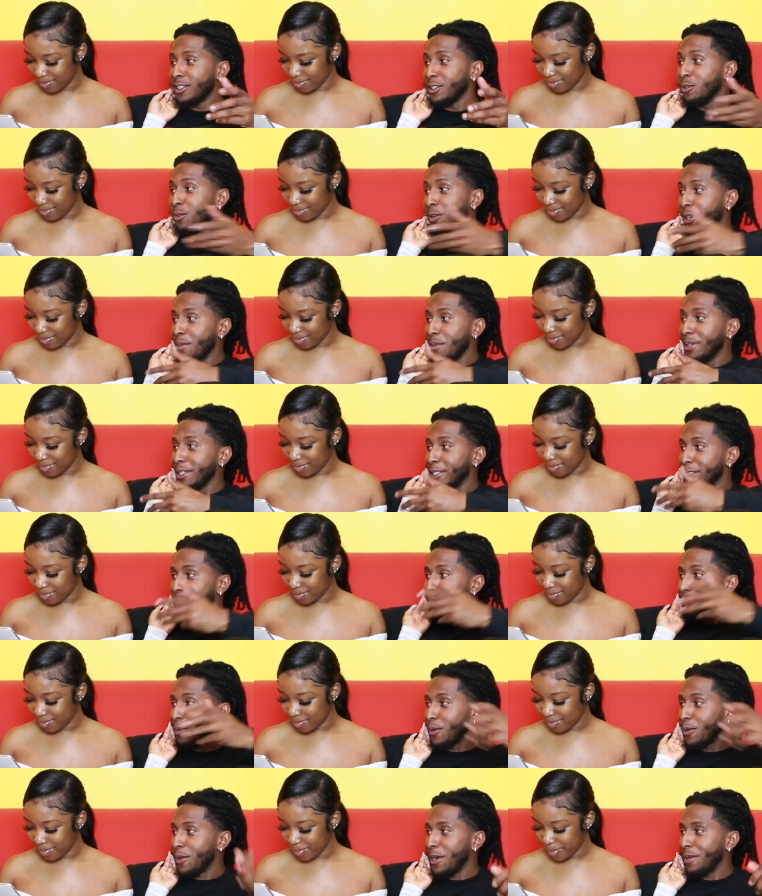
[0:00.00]
Speaker 1: you want to be
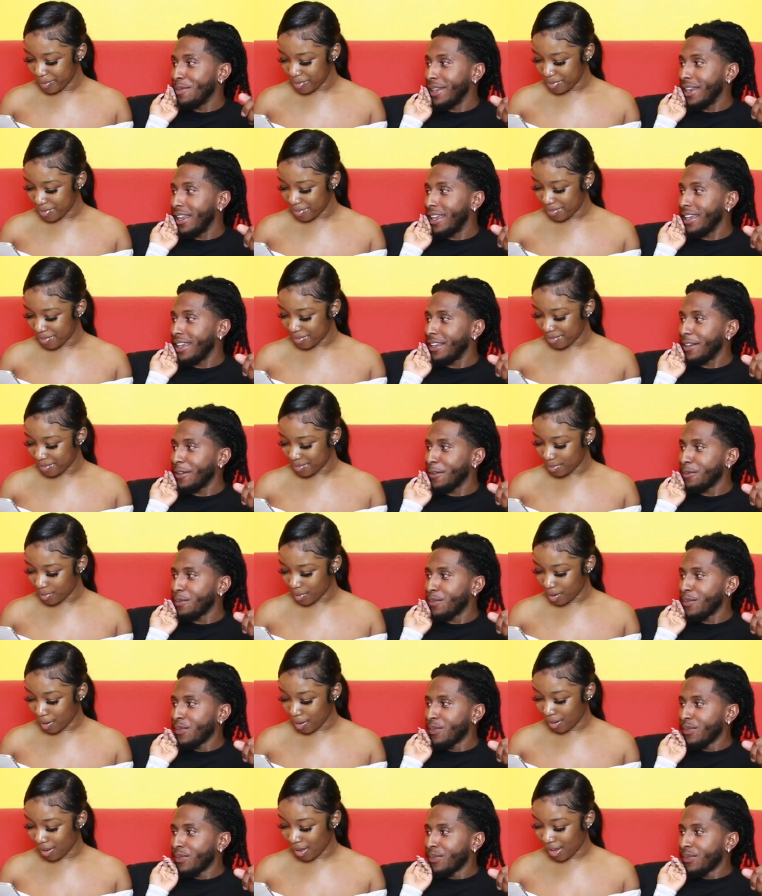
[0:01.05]
superwoman, like.
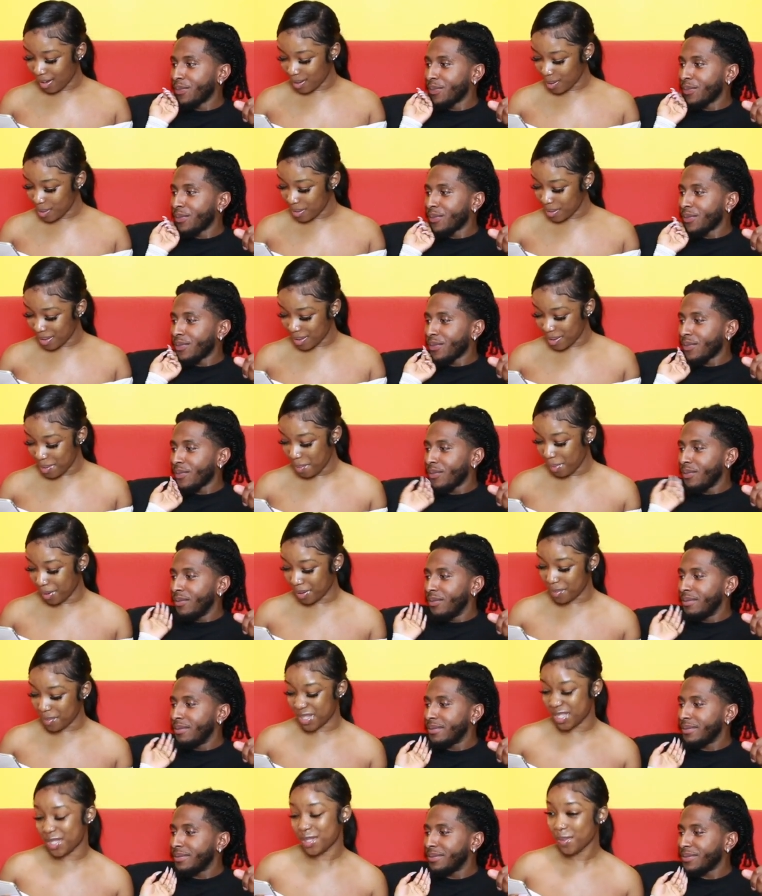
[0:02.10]
Speaker 2: Okay, and you want
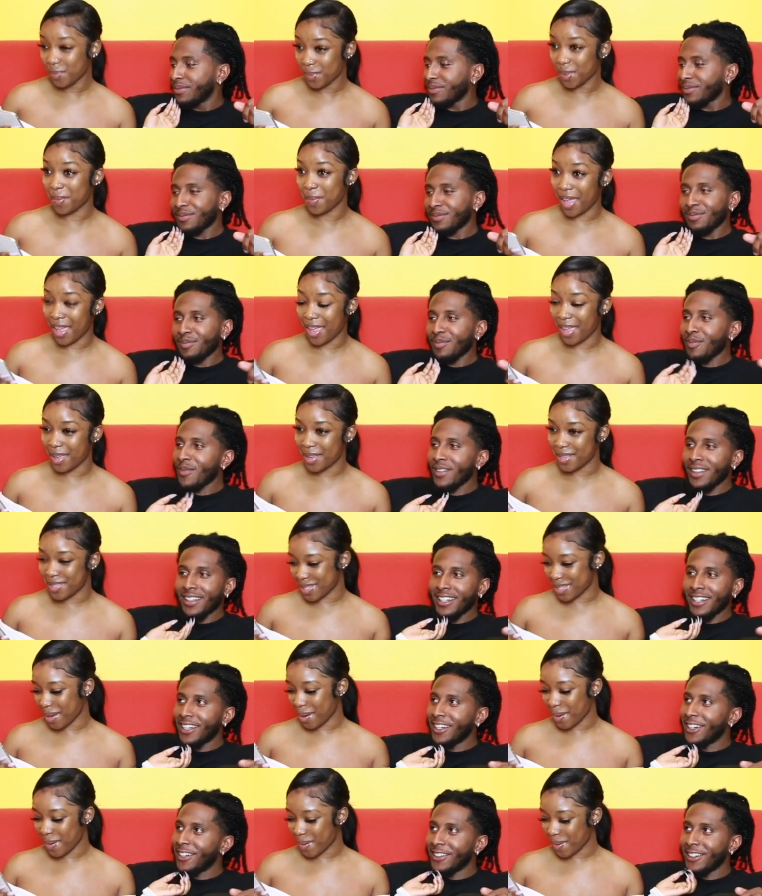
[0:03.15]
to be Superman,
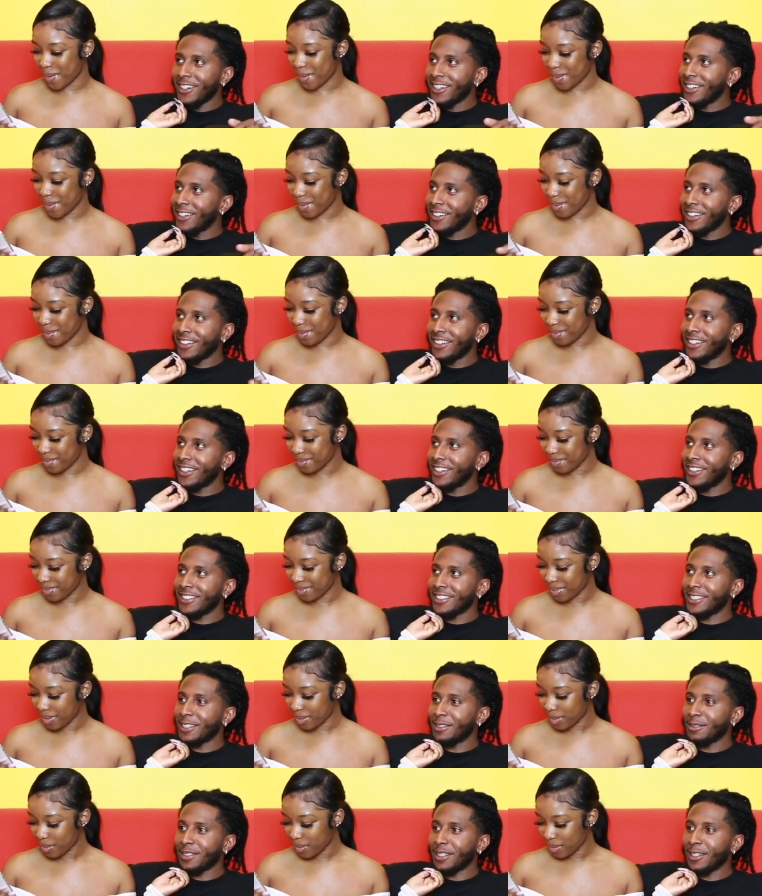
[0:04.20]
so. No, no, no,
Speaker 1: no.
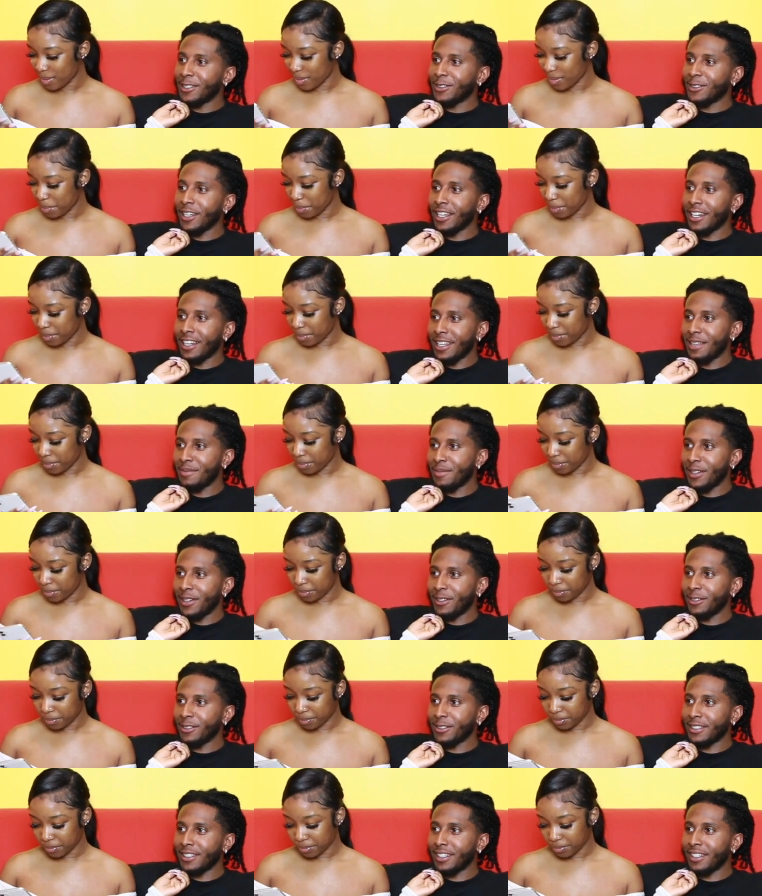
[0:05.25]
Sometimes you gotta let me
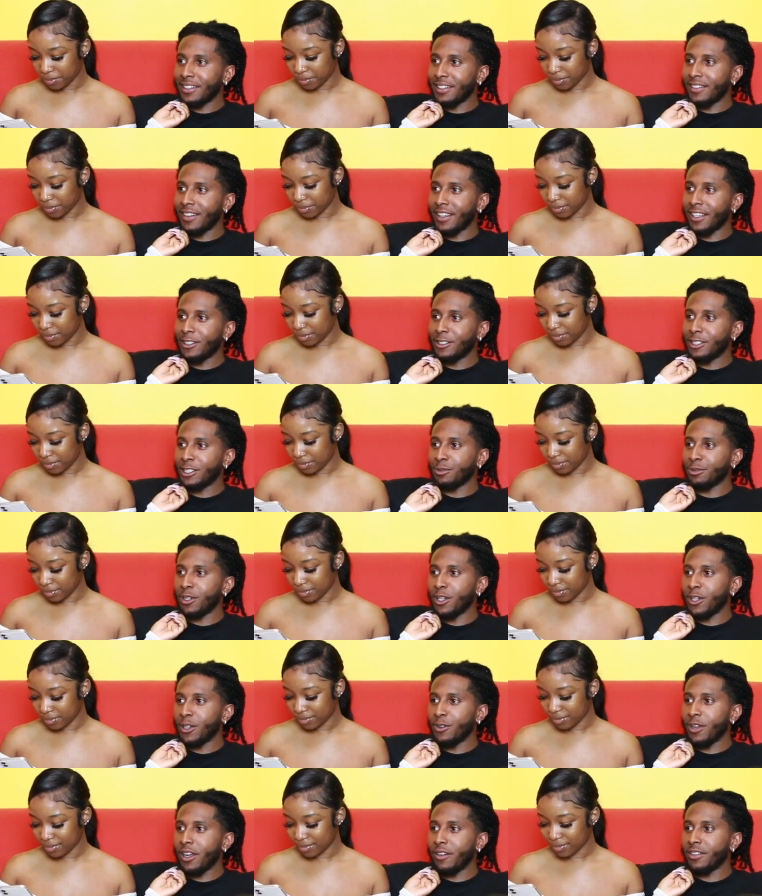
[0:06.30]
do stuff. Like you just
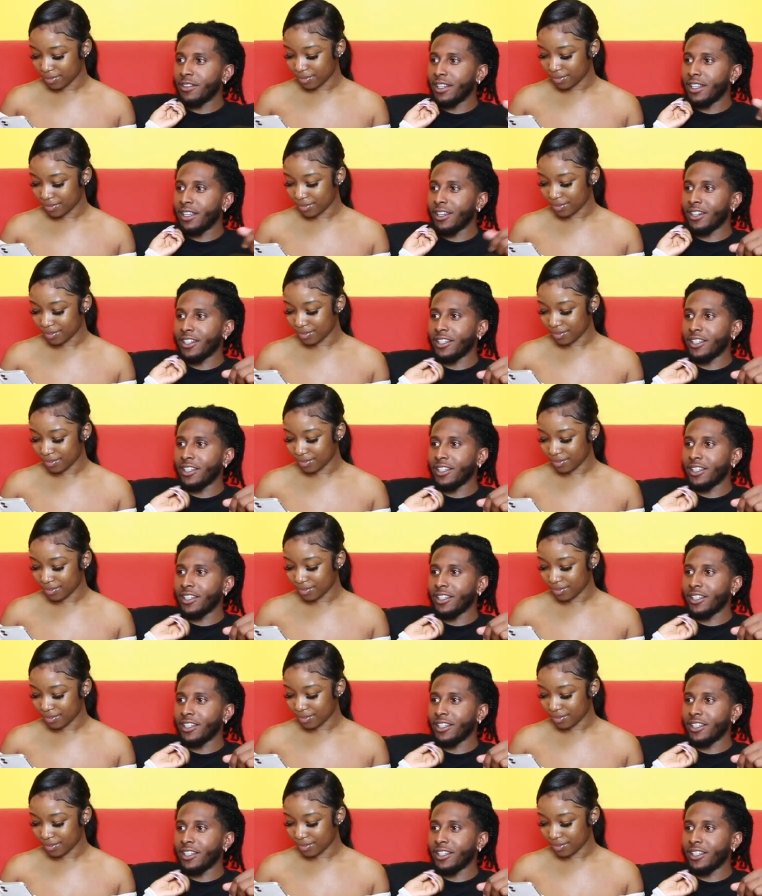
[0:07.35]
want to do everything